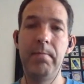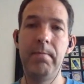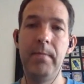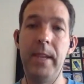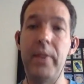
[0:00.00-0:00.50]

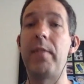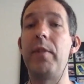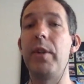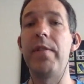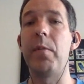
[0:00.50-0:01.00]
in
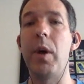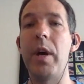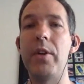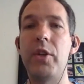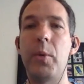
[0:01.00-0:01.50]
several different
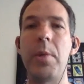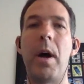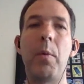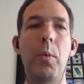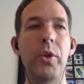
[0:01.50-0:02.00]
ways. So we
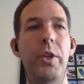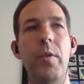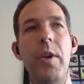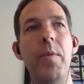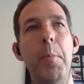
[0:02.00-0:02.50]
might want to
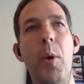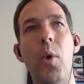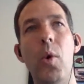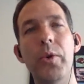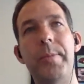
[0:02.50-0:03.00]
run a
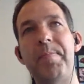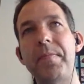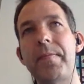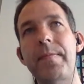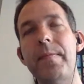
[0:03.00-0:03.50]
report
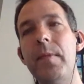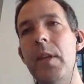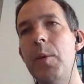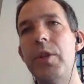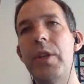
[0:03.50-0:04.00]

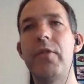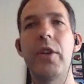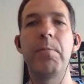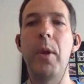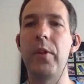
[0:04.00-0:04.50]
which gives
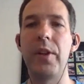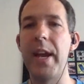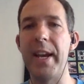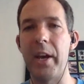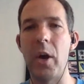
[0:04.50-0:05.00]
us monthly
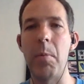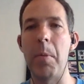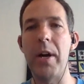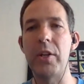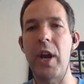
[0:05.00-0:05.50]
income
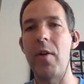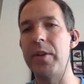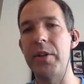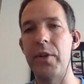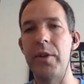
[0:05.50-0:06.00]
by
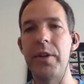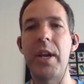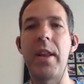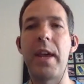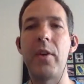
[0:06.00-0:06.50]
charities under
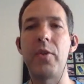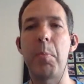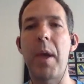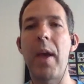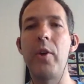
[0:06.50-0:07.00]

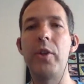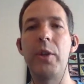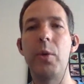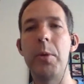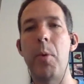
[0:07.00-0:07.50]
£10,000
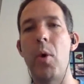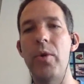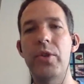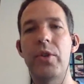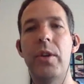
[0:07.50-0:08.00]
who only
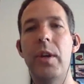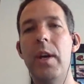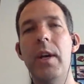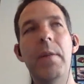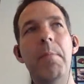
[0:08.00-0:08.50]
bought
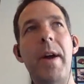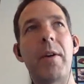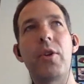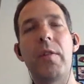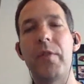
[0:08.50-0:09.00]

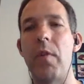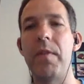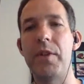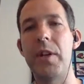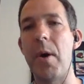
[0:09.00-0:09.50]
Microsoft
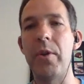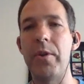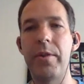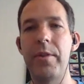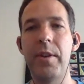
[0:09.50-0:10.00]
Office in
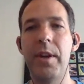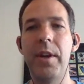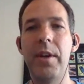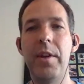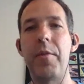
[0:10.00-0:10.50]
month
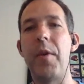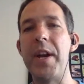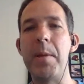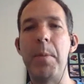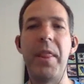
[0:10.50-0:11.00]

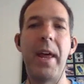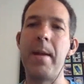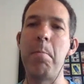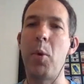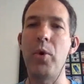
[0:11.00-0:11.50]
3, but
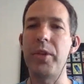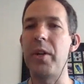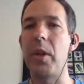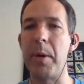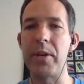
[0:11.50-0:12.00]
then bought
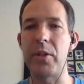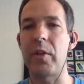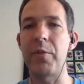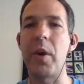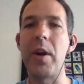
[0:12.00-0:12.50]
another piece of
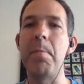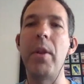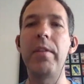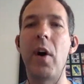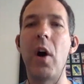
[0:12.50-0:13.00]
software in
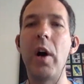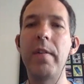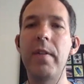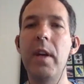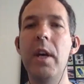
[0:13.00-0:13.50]
month
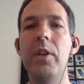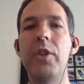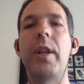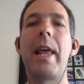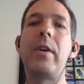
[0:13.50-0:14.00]
5. So
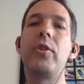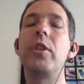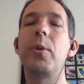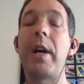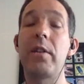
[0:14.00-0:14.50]
it allows you
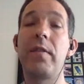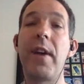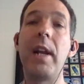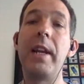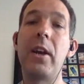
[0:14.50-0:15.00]
to ask
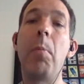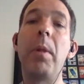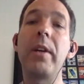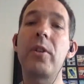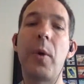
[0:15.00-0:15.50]
fairly
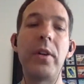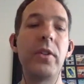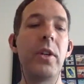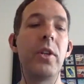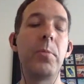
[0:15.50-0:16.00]
complex
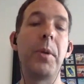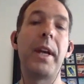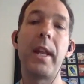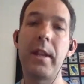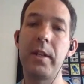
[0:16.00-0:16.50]
questions, but
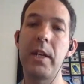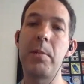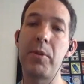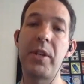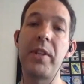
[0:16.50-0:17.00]
get the
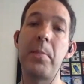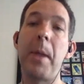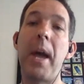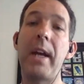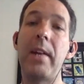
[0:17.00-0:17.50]
data presented
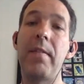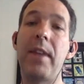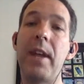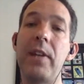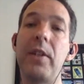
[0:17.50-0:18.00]
back in
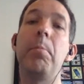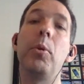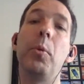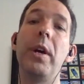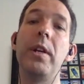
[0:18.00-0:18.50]
fairly
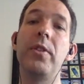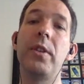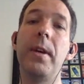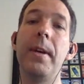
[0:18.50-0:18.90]
simple ways.